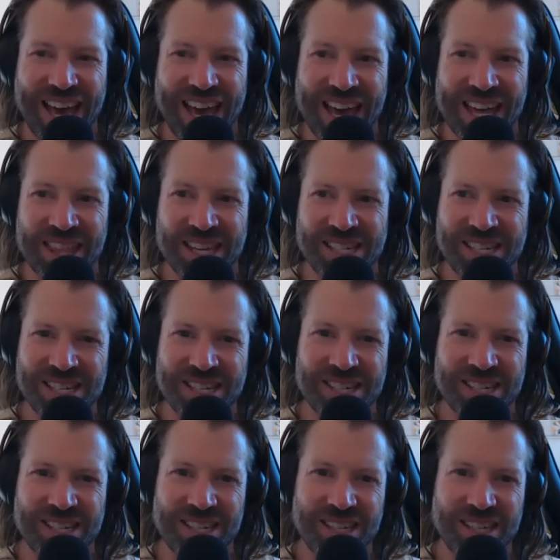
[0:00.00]
and this is
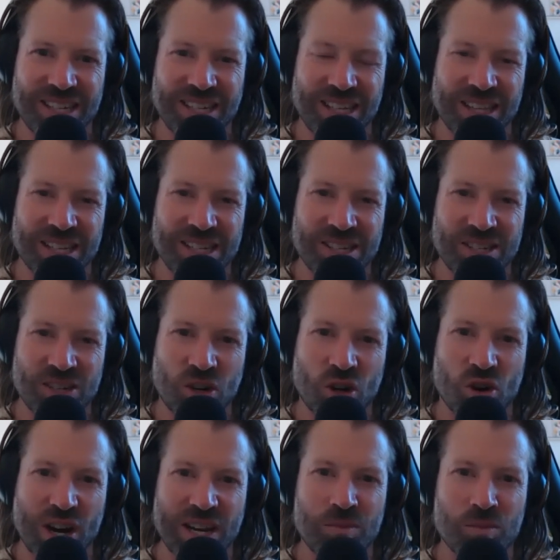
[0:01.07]
a this is a
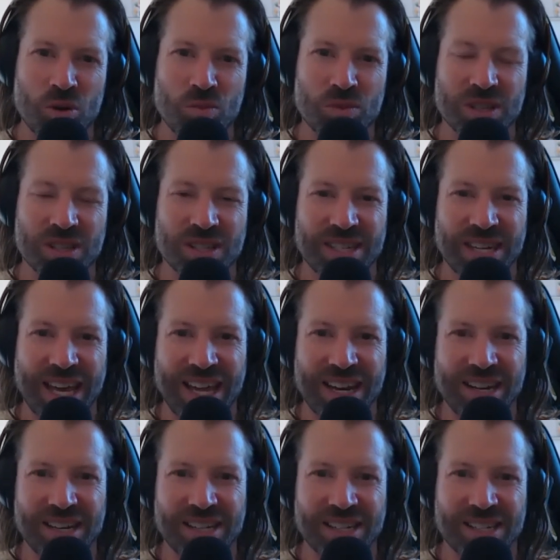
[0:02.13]
great moment,
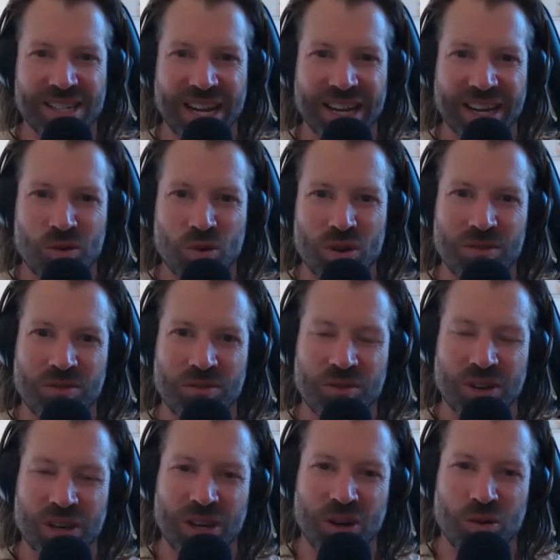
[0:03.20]
and it's like we've
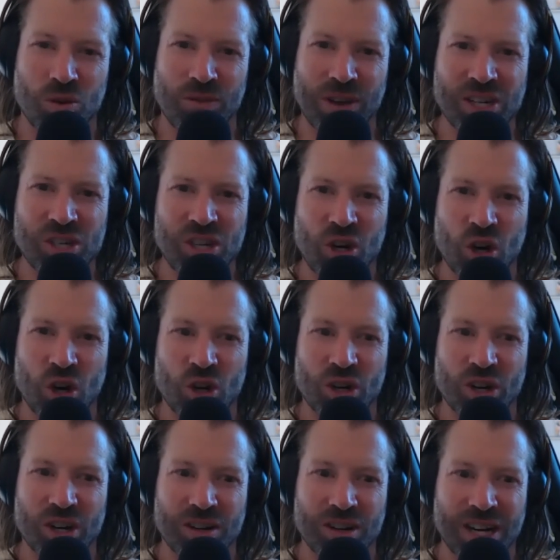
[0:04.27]
we've actually
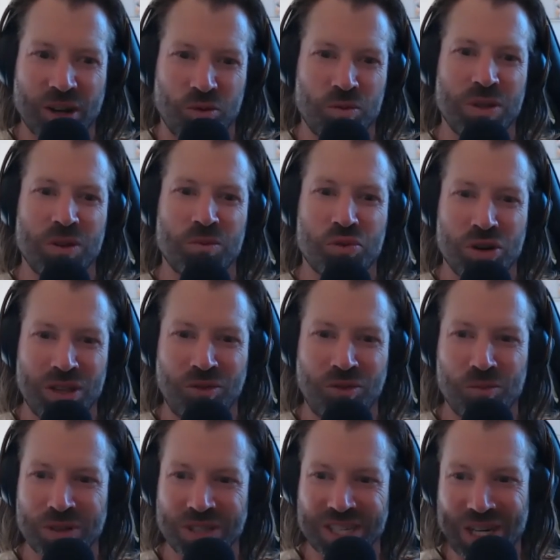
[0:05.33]
gone like we've been pretty
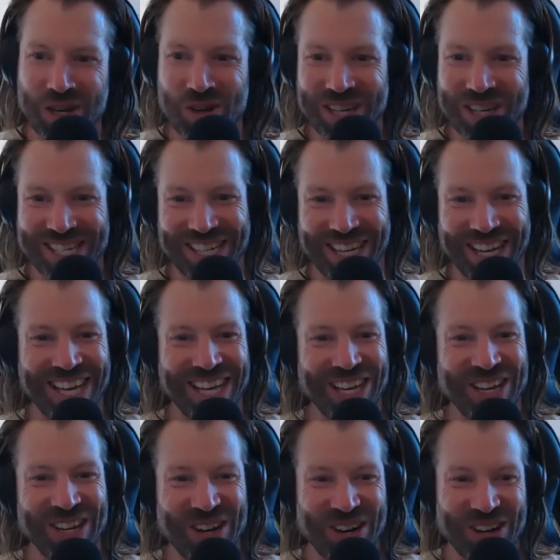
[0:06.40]
flippant serious, you
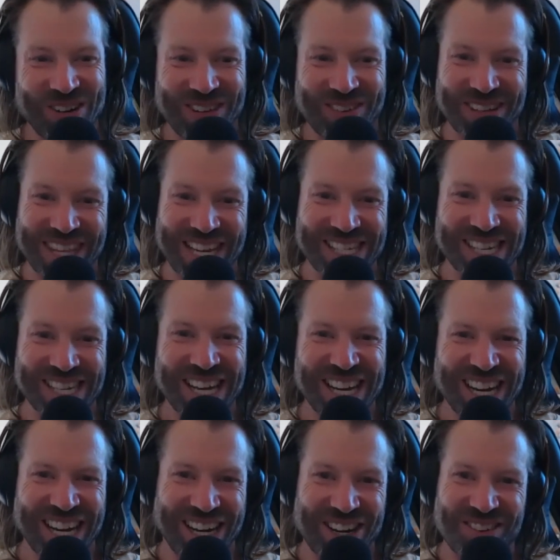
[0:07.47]
know what I mean? But that's
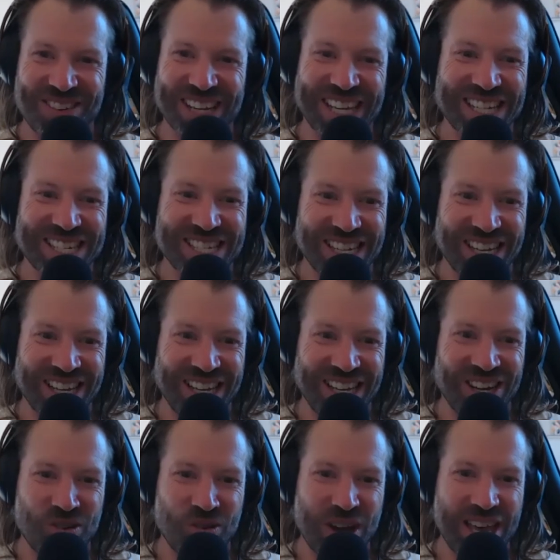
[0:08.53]
kind of, I guess,
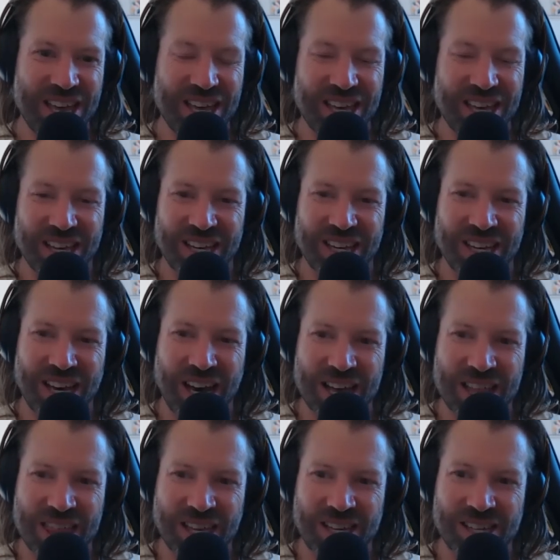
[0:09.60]
in a way,
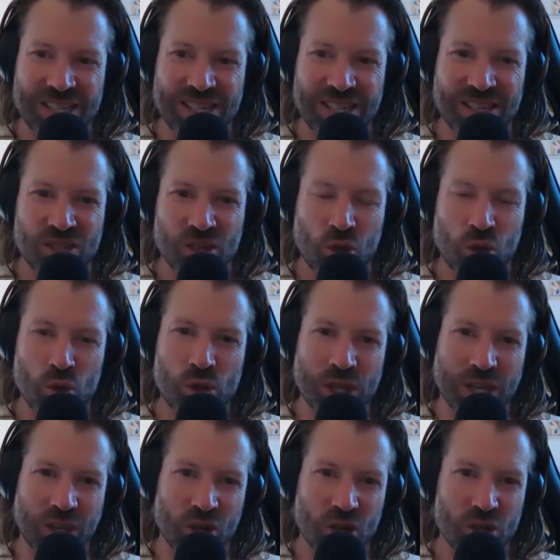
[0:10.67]
I think it's it's a cool
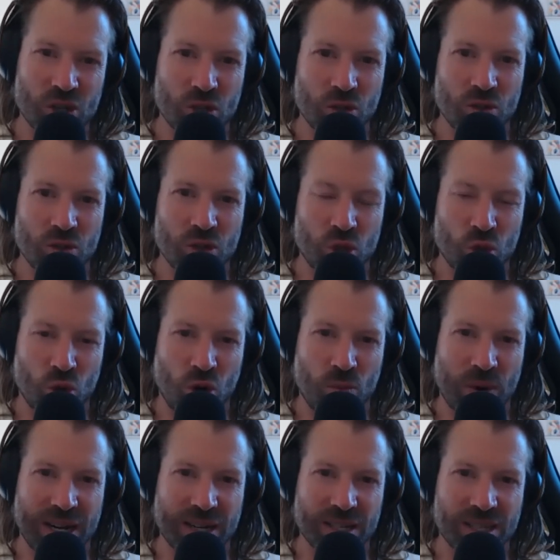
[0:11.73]
thing, you know, to to talk
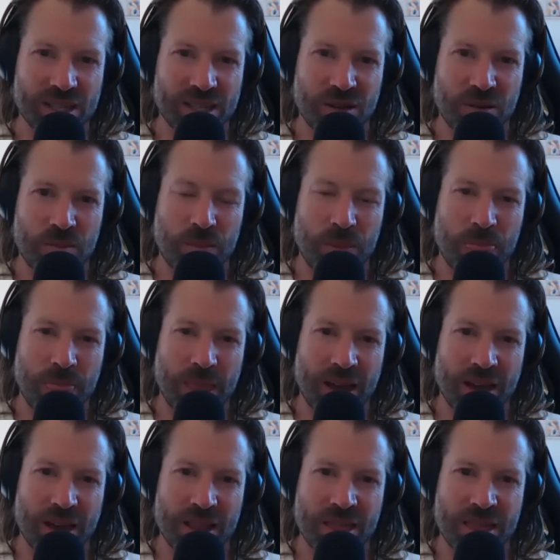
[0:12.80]
about
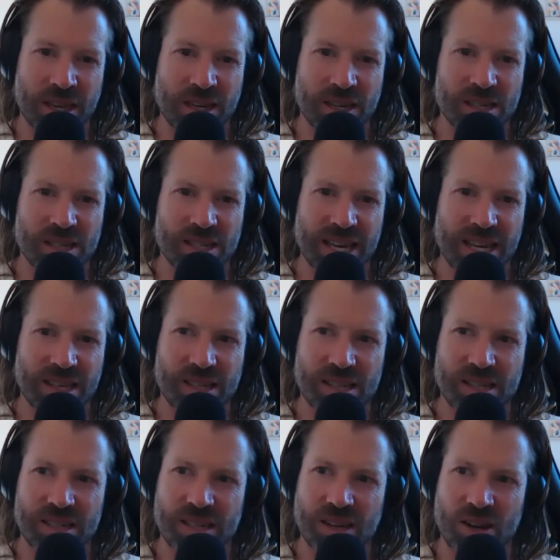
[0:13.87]
uh, things that
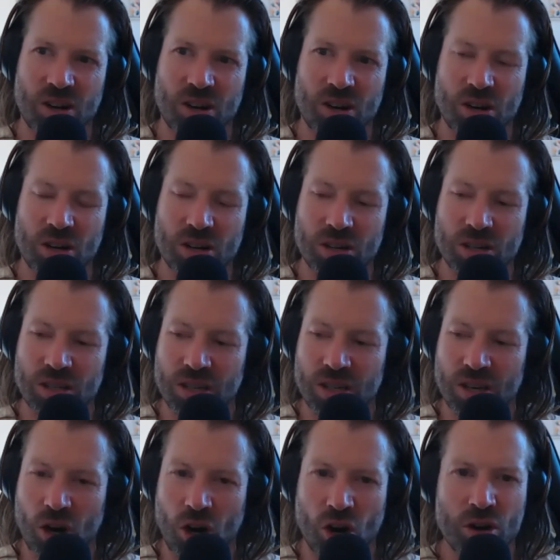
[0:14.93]
are
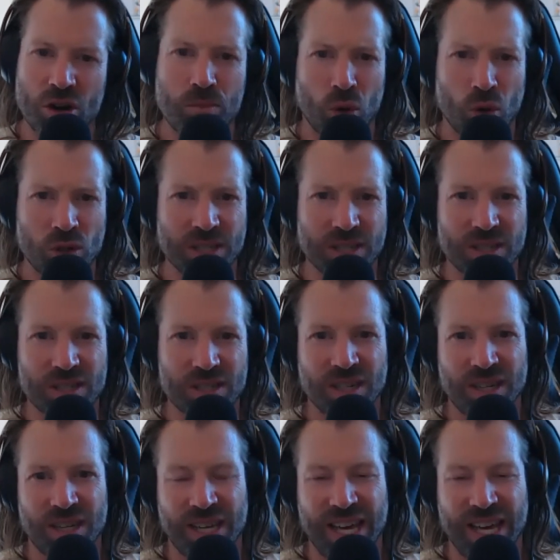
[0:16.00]
are important,
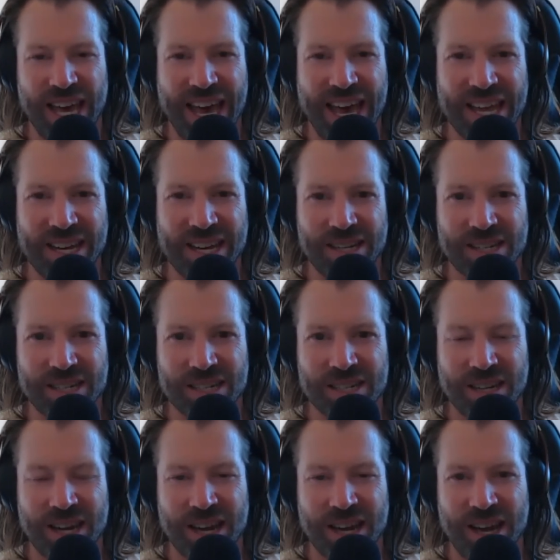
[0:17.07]
and
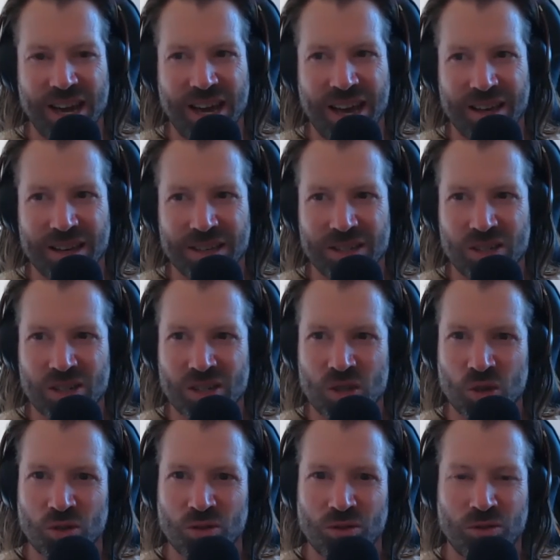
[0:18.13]
yeah. uh, just
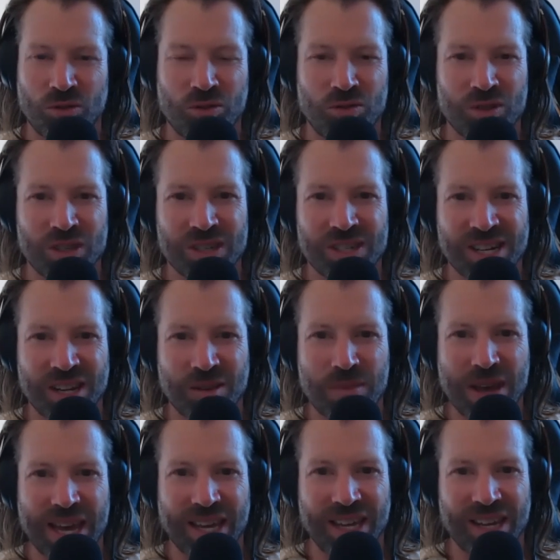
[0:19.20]
sort of sitting
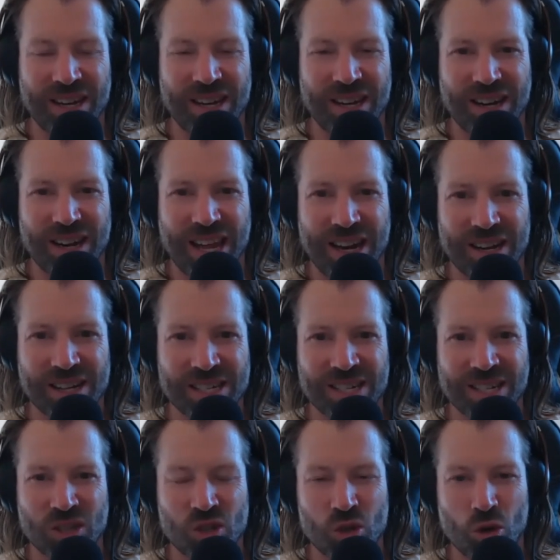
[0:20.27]
back and and
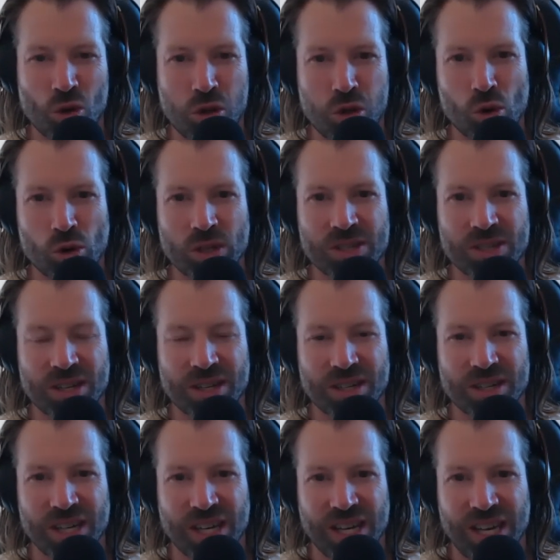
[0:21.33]
listening to your thoughts
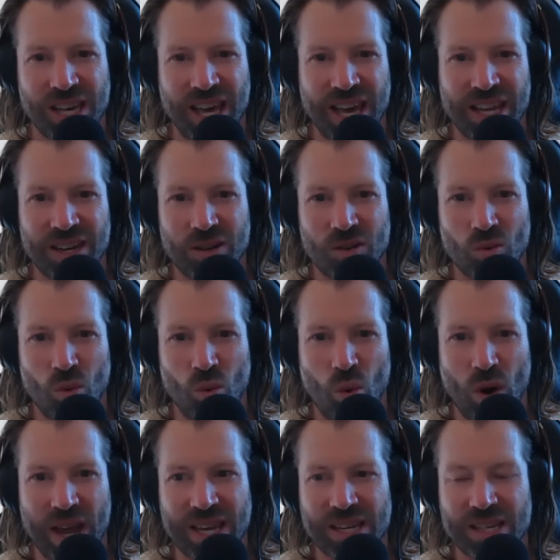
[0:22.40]
and and
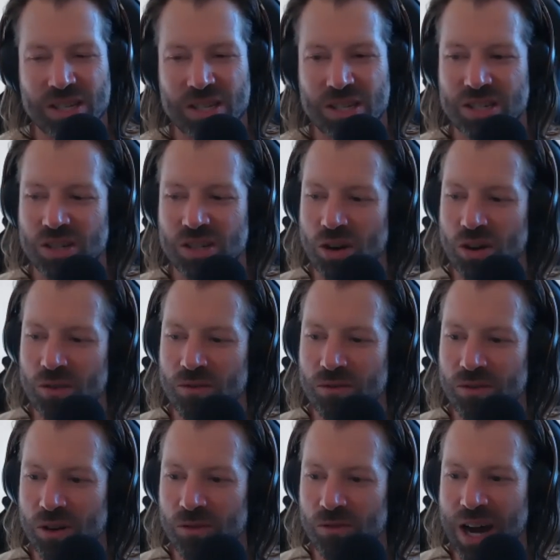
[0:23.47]
ways of
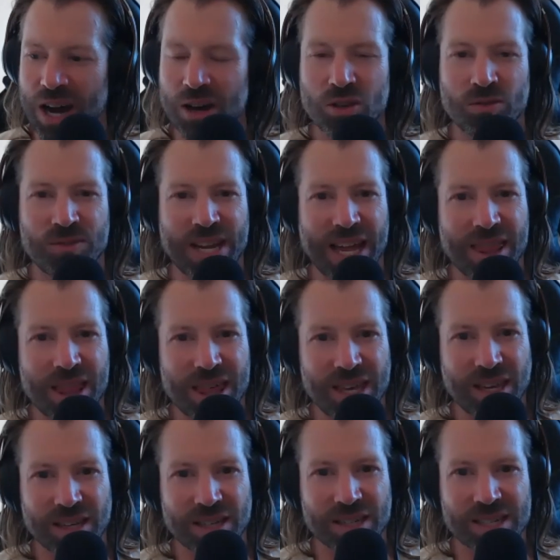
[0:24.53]
of how you've done
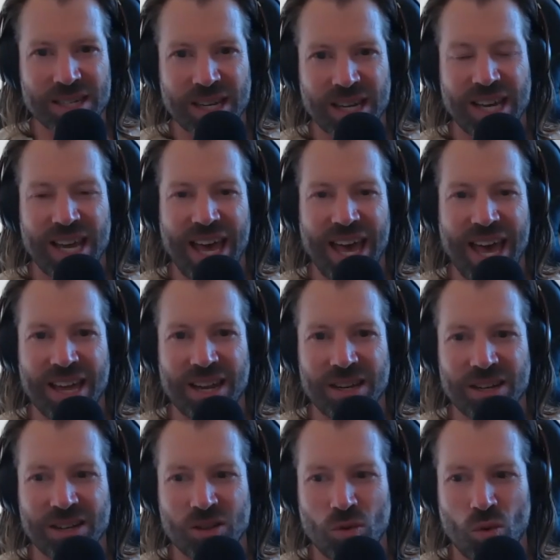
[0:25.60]
things
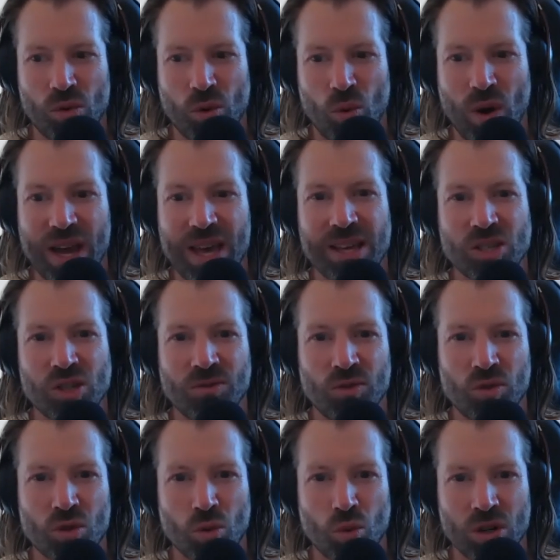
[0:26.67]
and the the way that you
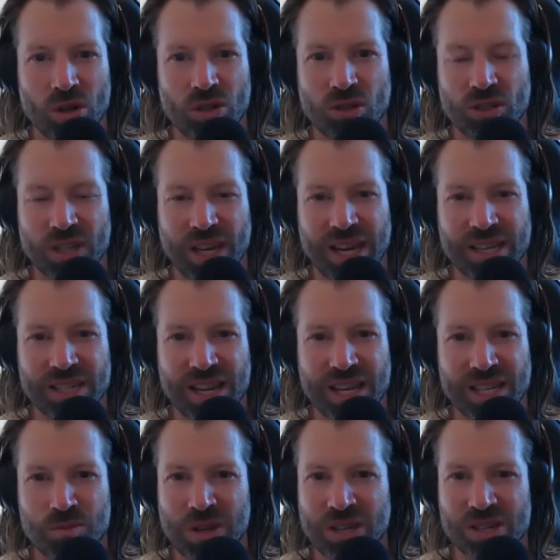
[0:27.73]
view the world has
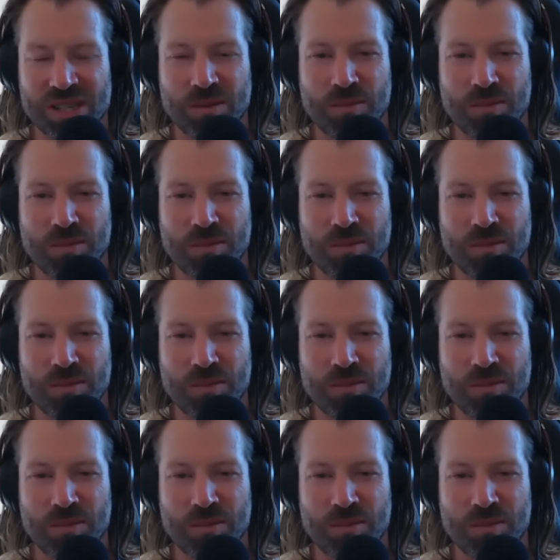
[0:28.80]
has been just